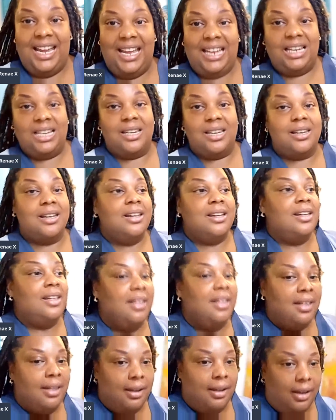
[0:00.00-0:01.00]
in,
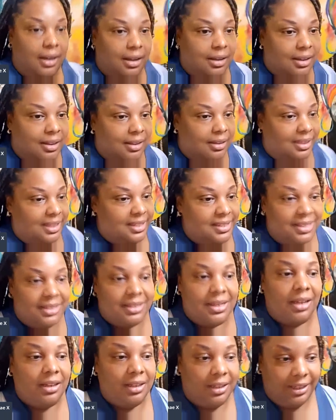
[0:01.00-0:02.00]
this is
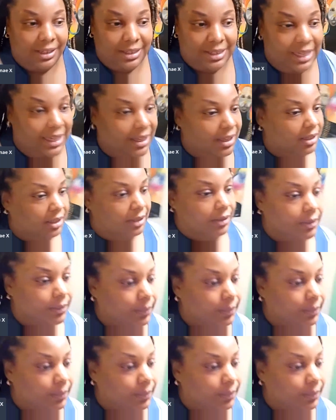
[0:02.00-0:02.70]
not a good time.